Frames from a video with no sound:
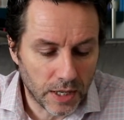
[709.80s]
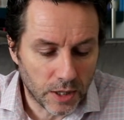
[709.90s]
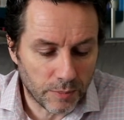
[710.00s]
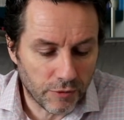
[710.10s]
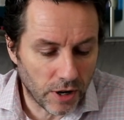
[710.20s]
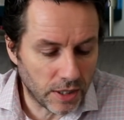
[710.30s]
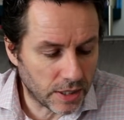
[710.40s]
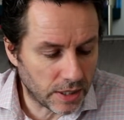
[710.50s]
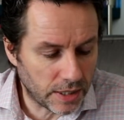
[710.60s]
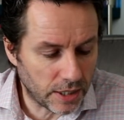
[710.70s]
The prize
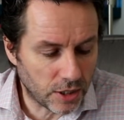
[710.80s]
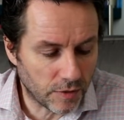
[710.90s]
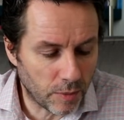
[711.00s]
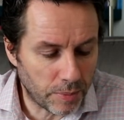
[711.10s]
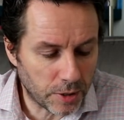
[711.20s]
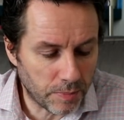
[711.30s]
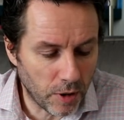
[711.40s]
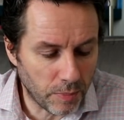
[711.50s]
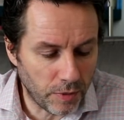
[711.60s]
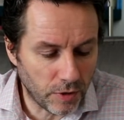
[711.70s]
consists of a
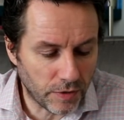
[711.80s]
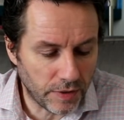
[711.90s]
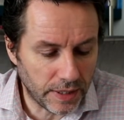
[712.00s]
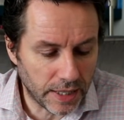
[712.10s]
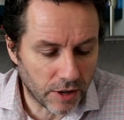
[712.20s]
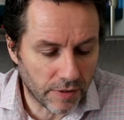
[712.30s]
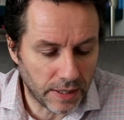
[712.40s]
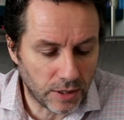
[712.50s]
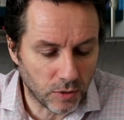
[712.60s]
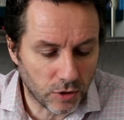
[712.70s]
bespoke, beautifully
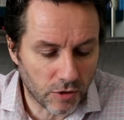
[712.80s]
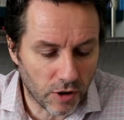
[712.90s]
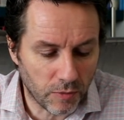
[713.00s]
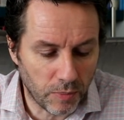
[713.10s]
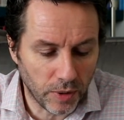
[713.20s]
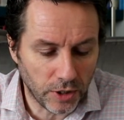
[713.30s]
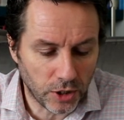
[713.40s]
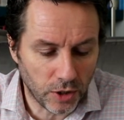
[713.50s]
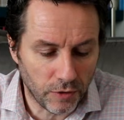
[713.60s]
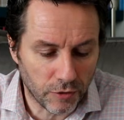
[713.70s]
decorated autographed point
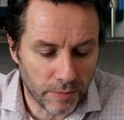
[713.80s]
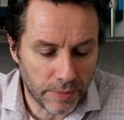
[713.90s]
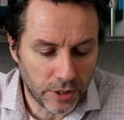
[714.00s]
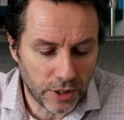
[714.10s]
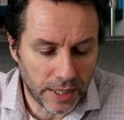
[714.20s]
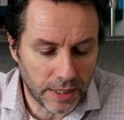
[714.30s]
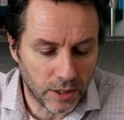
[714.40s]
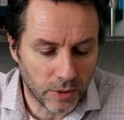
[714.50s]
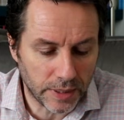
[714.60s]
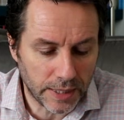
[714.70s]
shoe from Miss Janet
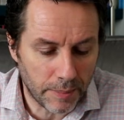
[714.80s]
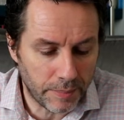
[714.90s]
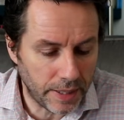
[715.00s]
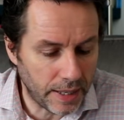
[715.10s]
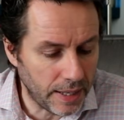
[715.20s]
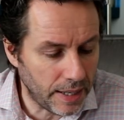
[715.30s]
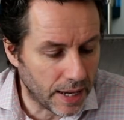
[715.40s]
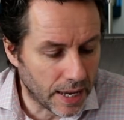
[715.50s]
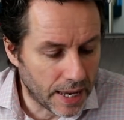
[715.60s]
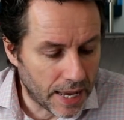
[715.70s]
Lewis MBE,
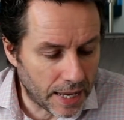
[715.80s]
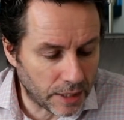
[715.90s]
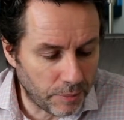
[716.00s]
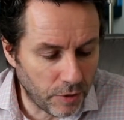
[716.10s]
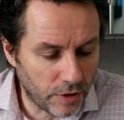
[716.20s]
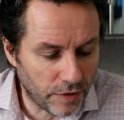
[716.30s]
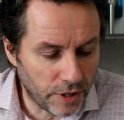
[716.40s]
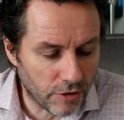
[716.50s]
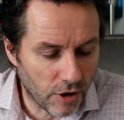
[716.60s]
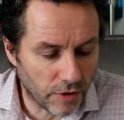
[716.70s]
and a
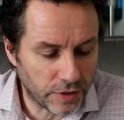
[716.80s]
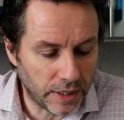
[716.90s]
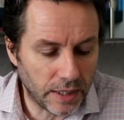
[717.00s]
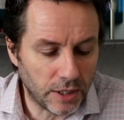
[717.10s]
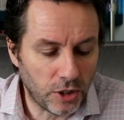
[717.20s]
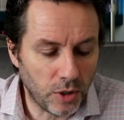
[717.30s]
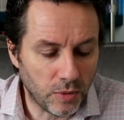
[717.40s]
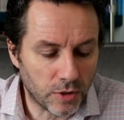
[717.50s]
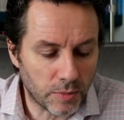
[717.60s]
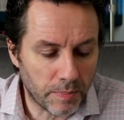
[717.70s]
beautifully crafted English
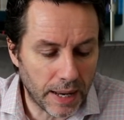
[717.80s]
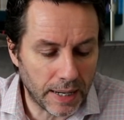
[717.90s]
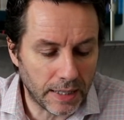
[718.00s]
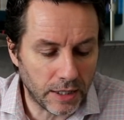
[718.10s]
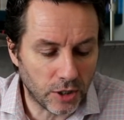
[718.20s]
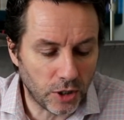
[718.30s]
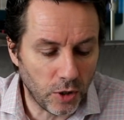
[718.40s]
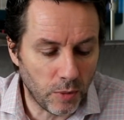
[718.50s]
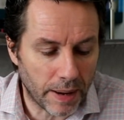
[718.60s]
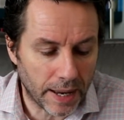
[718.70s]
Youth Ballet
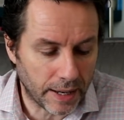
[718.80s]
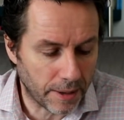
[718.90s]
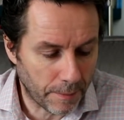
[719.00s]
shoe bag.